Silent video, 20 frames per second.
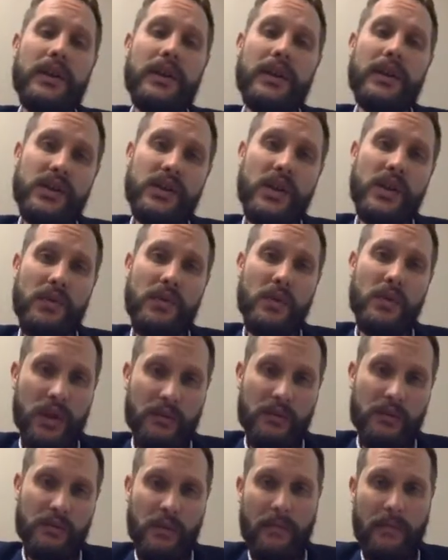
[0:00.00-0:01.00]
and so if you want to
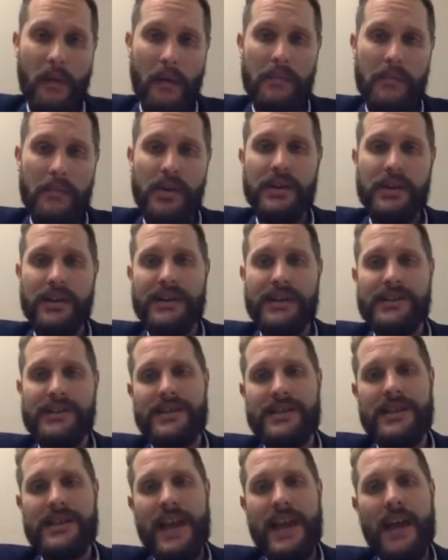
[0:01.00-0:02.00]
learn more about me, you can
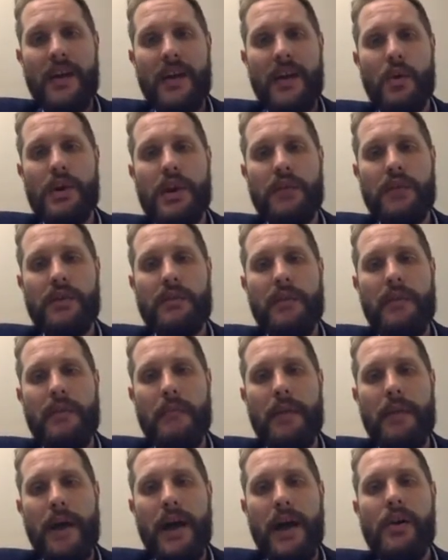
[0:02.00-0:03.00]
listen to that, or you can read my
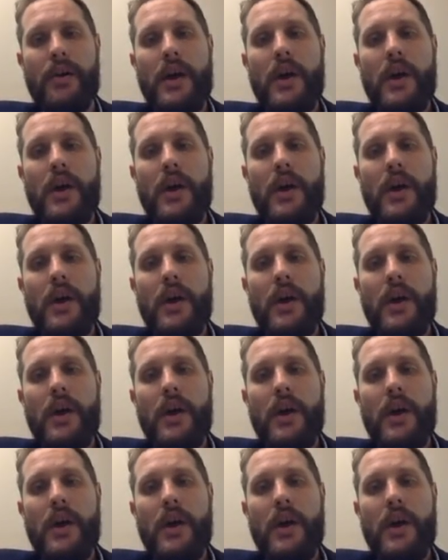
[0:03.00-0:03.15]
bio.